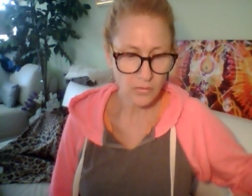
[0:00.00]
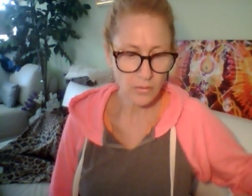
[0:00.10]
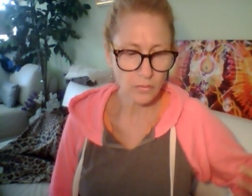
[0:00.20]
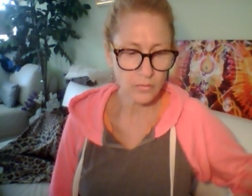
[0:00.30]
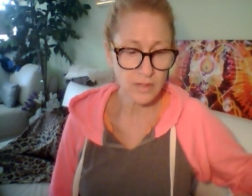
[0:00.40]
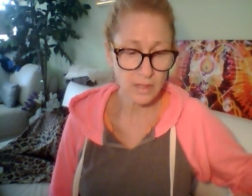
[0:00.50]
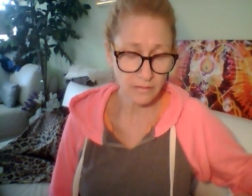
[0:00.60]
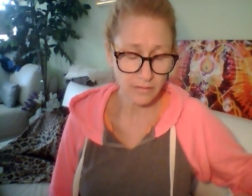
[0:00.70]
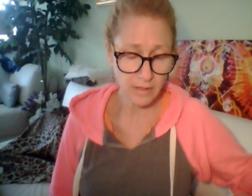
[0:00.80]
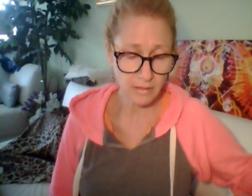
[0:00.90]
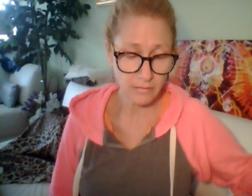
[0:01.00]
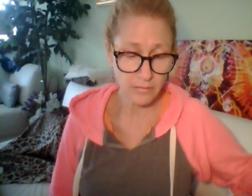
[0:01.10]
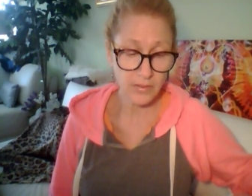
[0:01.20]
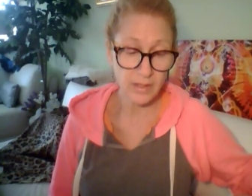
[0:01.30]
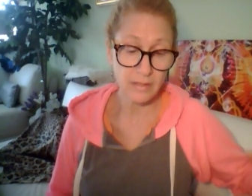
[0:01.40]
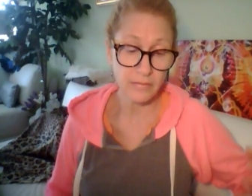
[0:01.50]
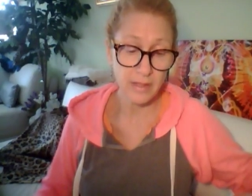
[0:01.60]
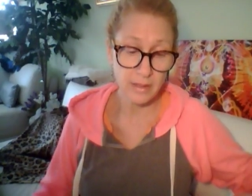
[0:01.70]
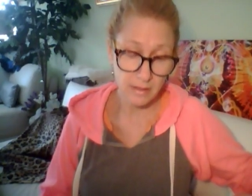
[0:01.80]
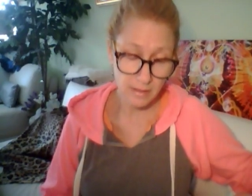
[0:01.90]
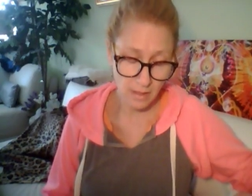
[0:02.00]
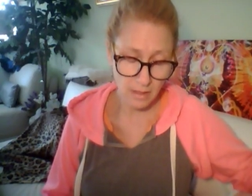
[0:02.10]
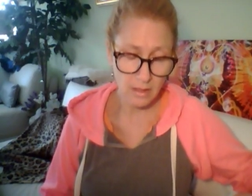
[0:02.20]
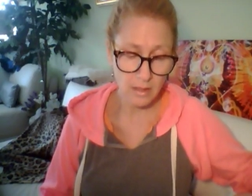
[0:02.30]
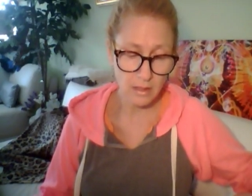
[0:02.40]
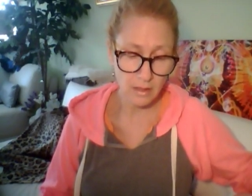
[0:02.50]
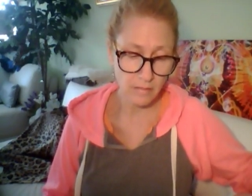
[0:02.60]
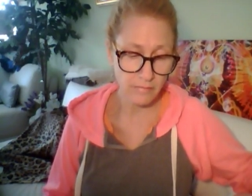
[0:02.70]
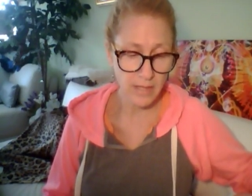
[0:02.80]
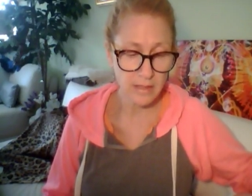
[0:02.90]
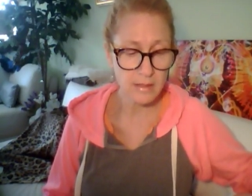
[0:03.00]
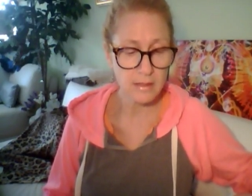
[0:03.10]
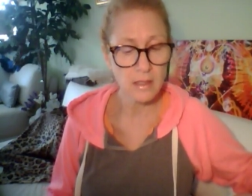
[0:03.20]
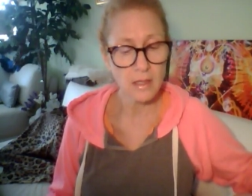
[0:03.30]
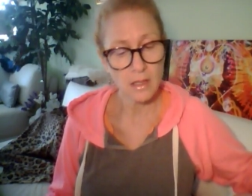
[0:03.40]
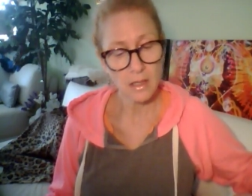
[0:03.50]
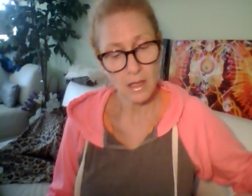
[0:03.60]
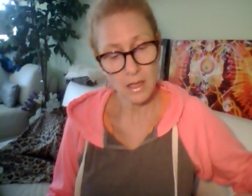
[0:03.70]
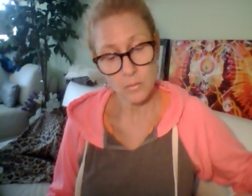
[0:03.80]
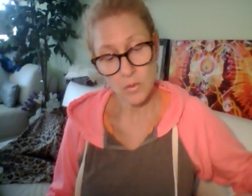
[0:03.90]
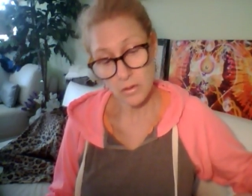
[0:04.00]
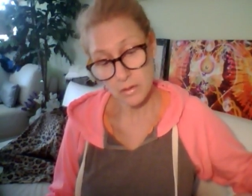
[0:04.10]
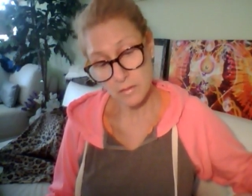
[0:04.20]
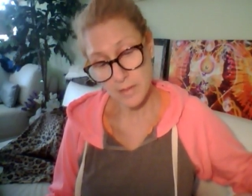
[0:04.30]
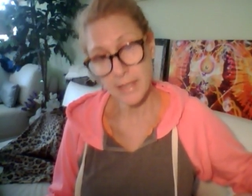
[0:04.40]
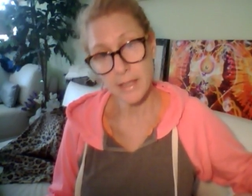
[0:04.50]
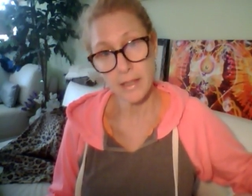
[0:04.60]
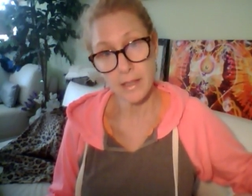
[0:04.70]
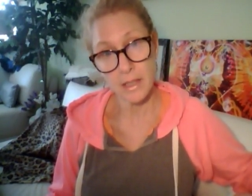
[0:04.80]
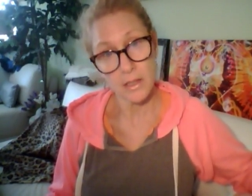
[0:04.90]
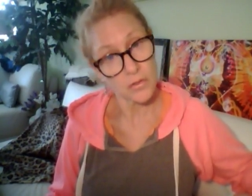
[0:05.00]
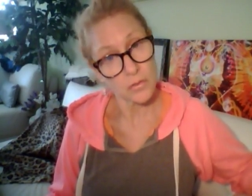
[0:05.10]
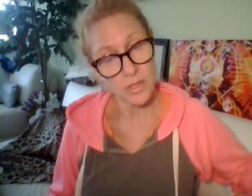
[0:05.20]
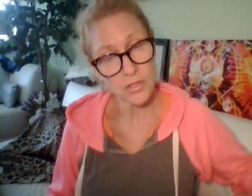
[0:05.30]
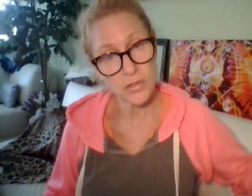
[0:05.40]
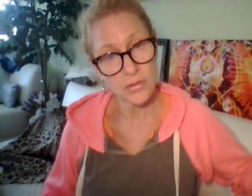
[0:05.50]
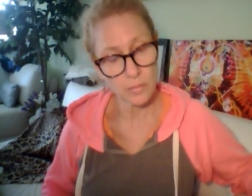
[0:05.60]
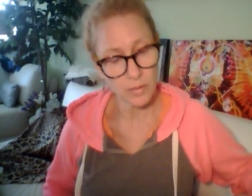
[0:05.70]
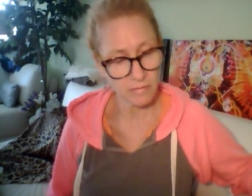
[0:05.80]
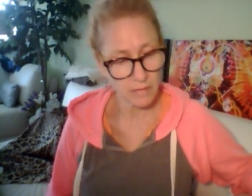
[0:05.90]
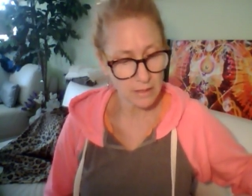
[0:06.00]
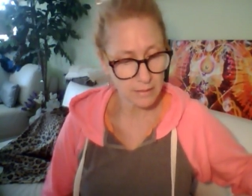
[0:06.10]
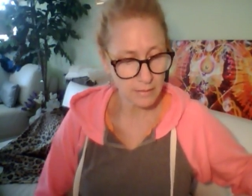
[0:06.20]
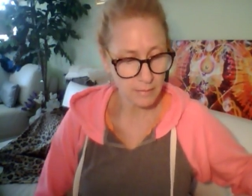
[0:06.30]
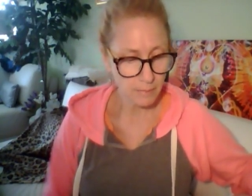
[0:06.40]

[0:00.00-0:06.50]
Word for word: So significant, significant sudden events, um, or psychic intuitions or epiphanies.